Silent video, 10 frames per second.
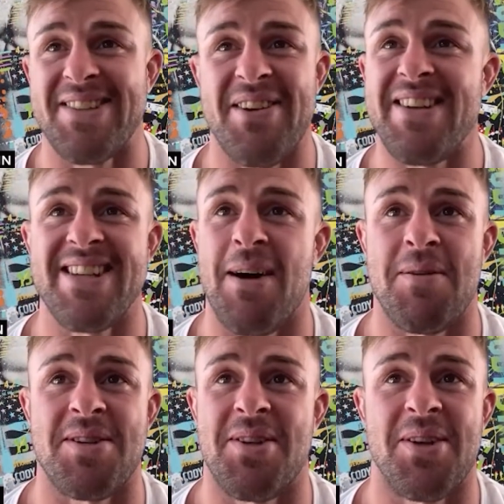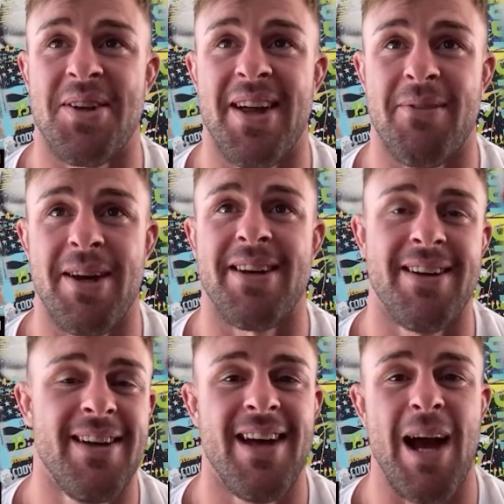It's crazy how much they look alike.
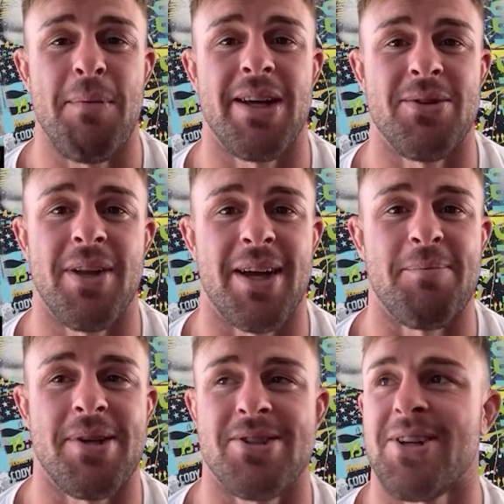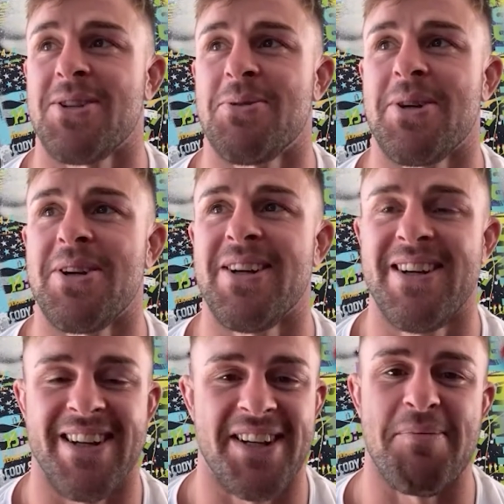Wait, I might do like a picture on Twitter
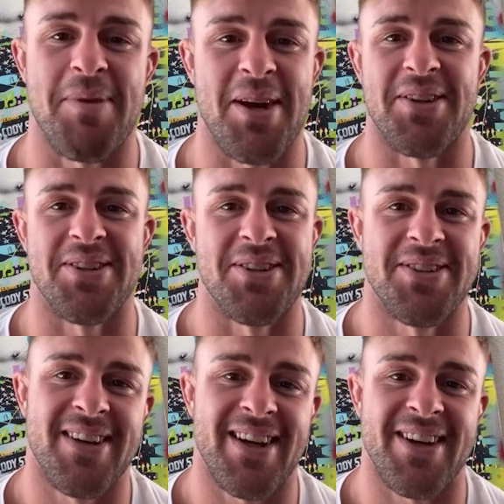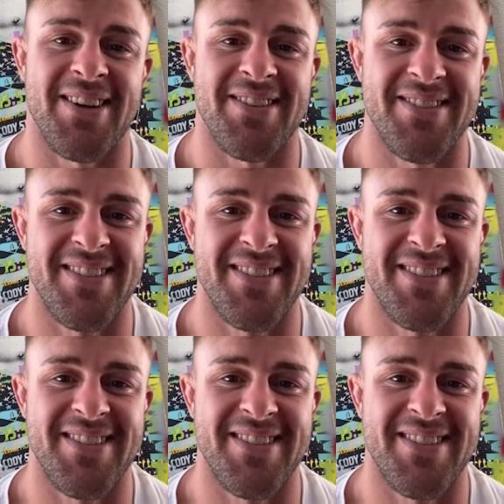and compare the two. I don't know.